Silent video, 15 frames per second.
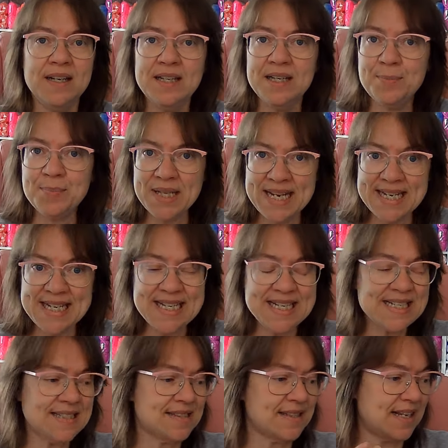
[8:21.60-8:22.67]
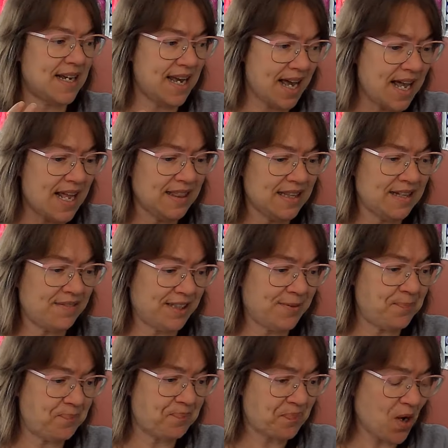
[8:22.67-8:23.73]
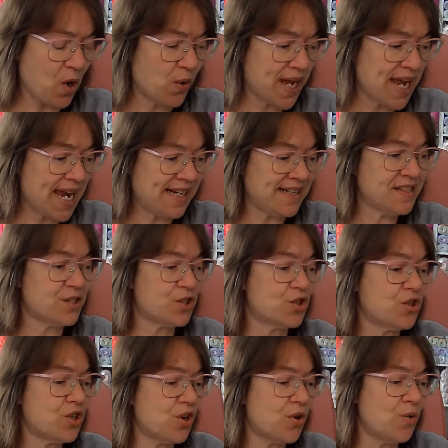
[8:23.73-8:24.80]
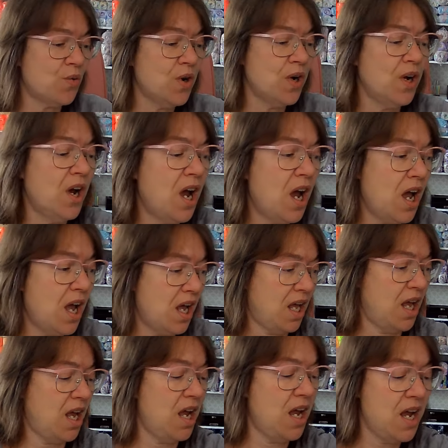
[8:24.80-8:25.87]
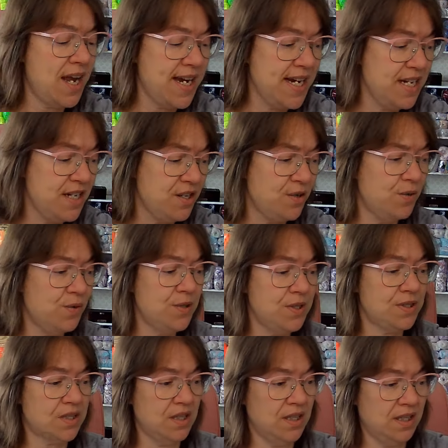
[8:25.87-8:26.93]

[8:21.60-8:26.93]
blankets. I love it. Okay, so I used...